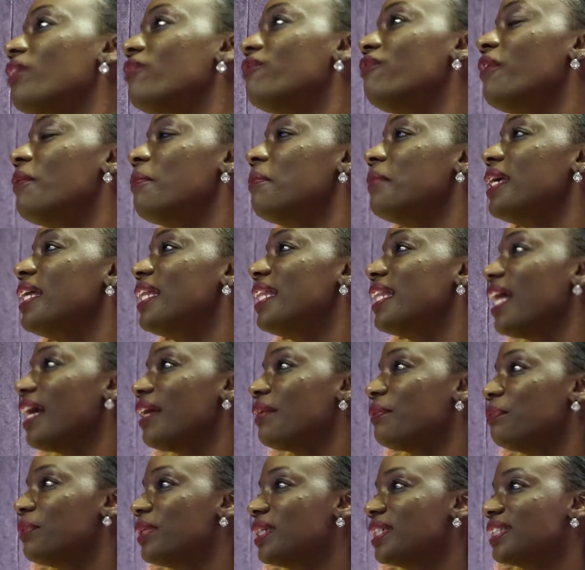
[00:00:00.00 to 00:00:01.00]
for me,
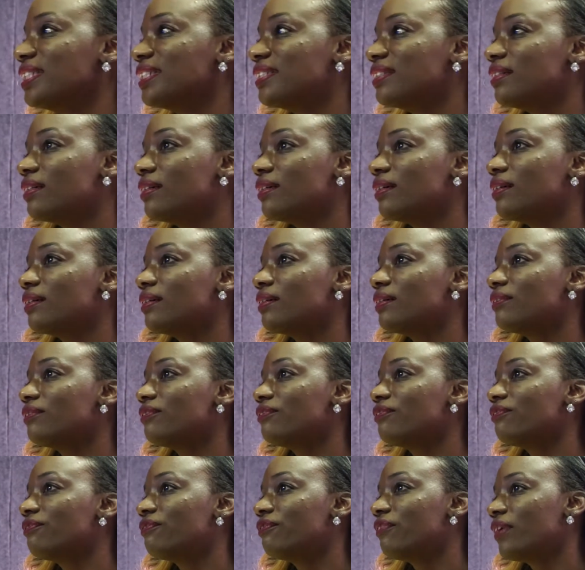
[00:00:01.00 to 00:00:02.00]
that was the
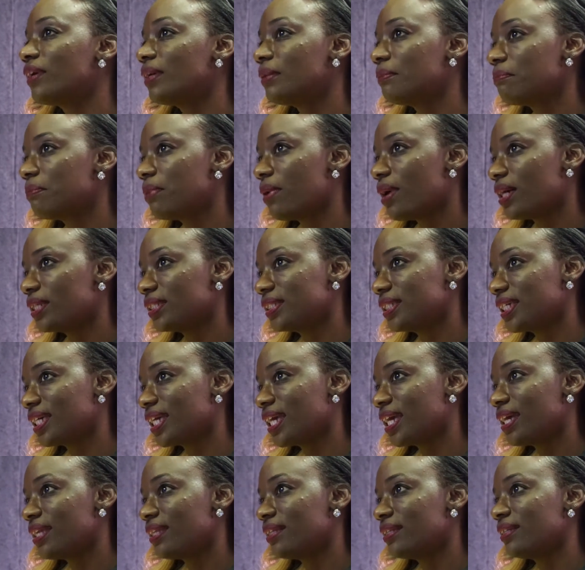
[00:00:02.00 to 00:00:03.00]
fun part
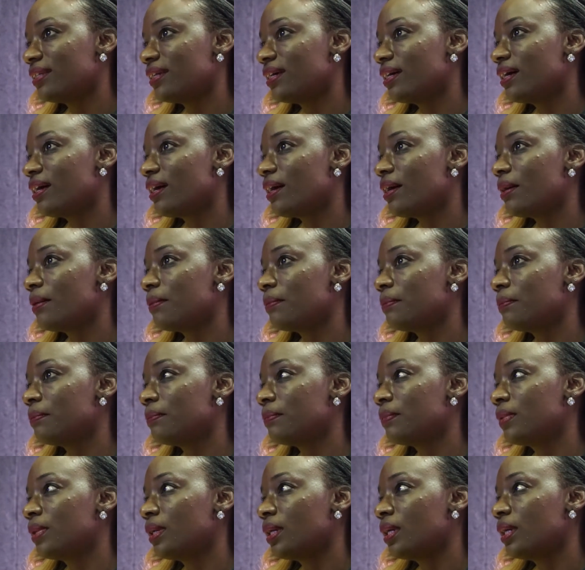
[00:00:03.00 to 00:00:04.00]
again.
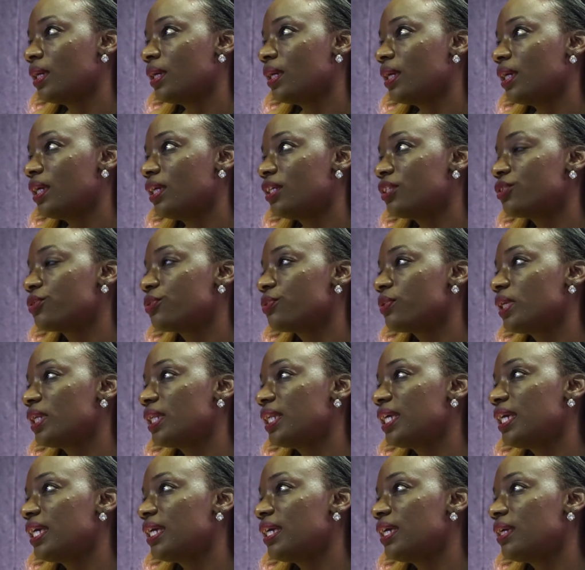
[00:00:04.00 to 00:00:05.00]
Um, it's
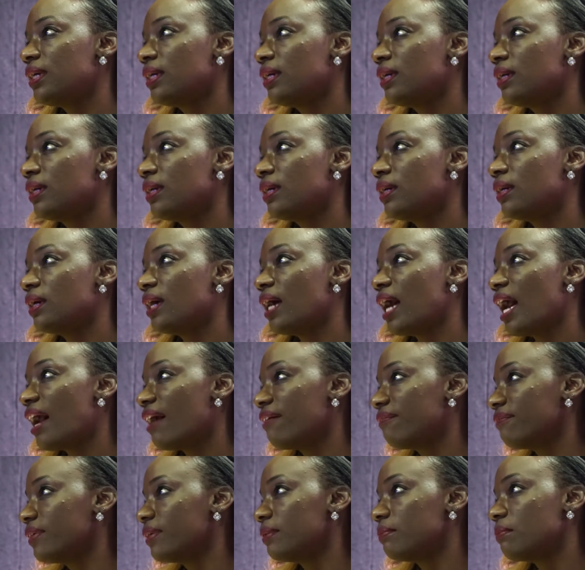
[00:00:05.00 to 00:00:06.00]
really
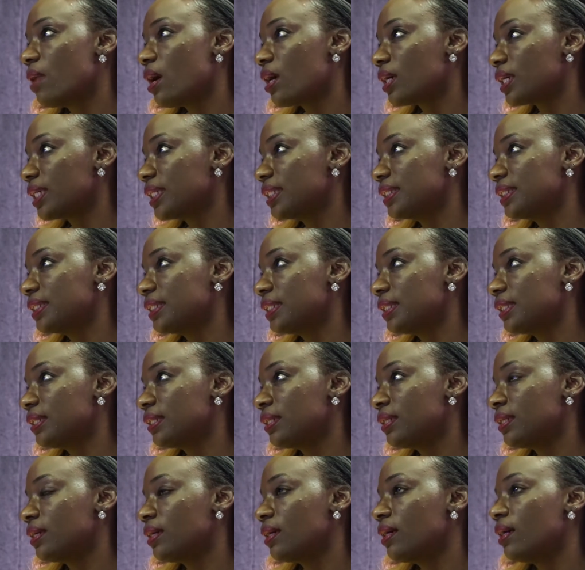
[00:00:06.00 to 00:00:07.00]
avid marketing,
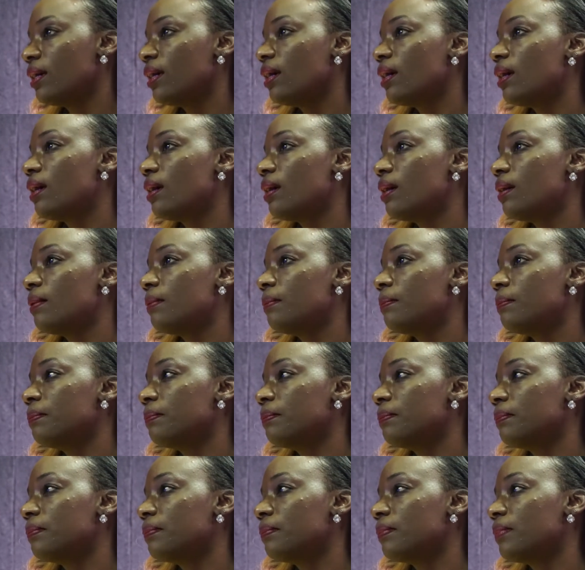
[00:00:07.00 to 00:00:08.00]

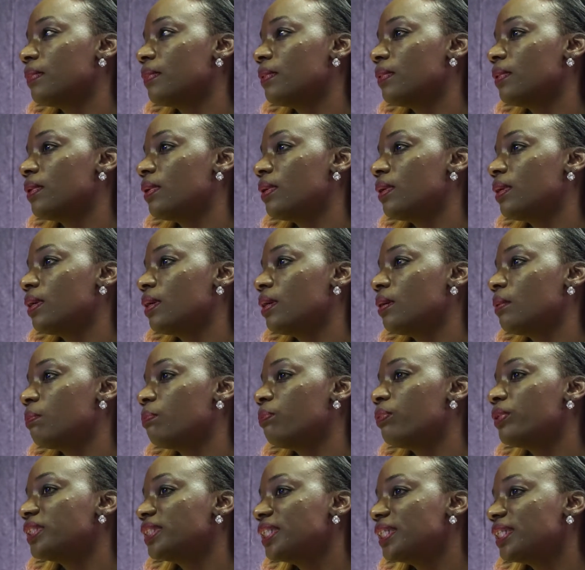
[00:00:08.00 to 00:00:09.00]
um,
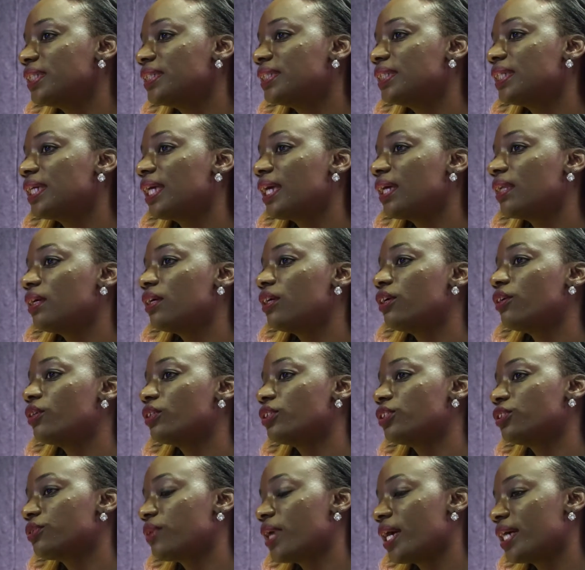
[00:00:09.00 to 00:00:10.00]
putting together your
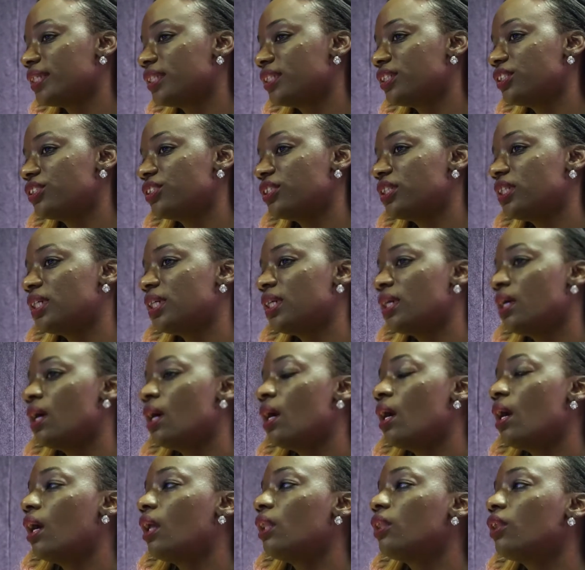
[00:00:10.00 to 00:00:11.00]
strategy.
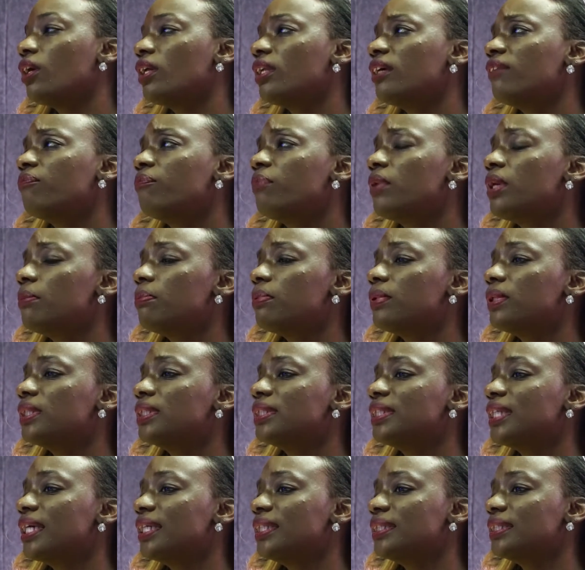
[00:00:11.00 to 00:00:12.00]
A lot of people
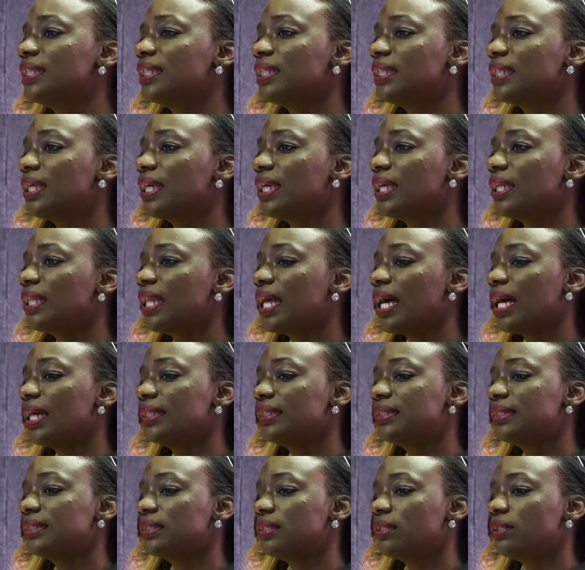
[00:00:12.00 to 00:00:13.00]
tend to think
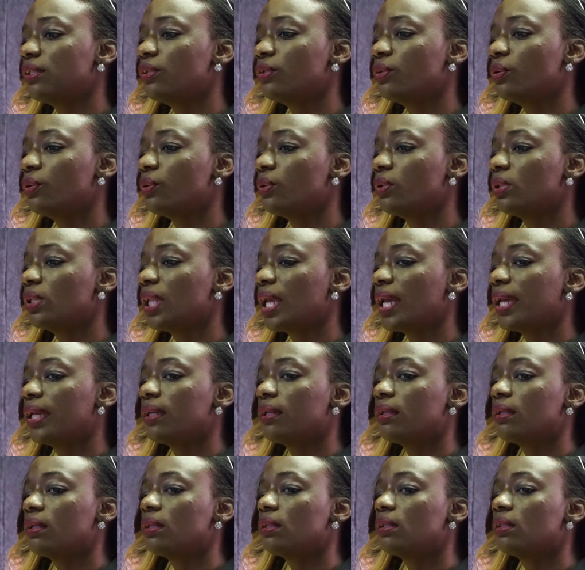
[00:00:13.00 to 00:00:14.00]
that, you know, like
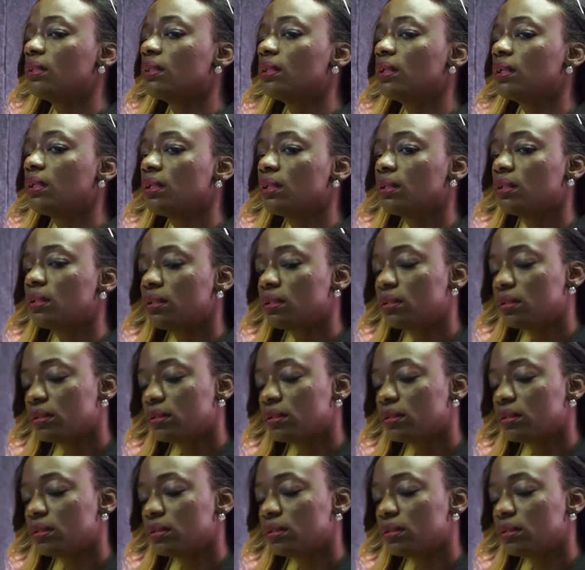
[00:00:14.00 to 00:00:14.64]
the